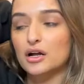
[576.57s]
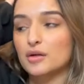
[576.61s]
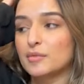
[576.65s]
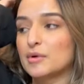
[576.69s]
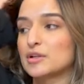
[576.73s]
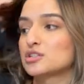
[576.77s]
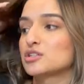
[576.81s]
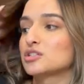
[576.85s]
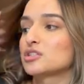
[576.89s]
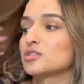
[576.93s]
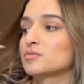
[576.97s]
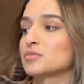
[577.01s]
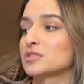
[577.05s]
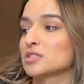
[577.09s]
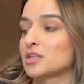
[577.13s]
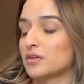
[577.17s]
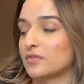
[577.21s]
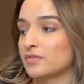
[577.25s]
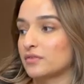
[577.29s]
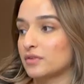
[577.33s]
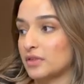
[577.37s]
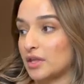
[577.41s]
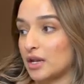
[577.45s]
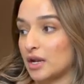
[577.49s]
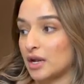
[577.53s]
I'll mention some stuff
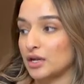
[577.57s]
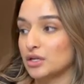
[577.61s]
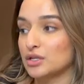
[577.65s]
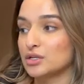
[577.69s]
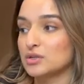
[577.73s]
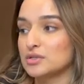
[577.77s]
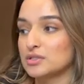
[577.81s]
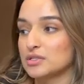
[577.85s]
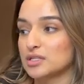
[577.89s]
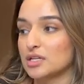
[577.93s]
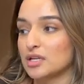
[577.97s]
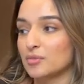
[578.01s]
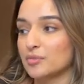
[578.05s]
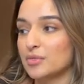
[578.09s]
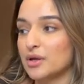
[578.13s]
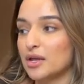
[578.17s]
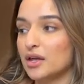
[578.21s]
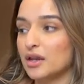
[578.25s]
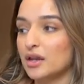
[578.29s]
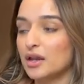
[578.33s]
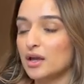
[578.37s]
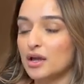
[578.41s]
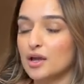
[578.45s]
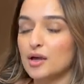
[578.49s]
that I use in a bit,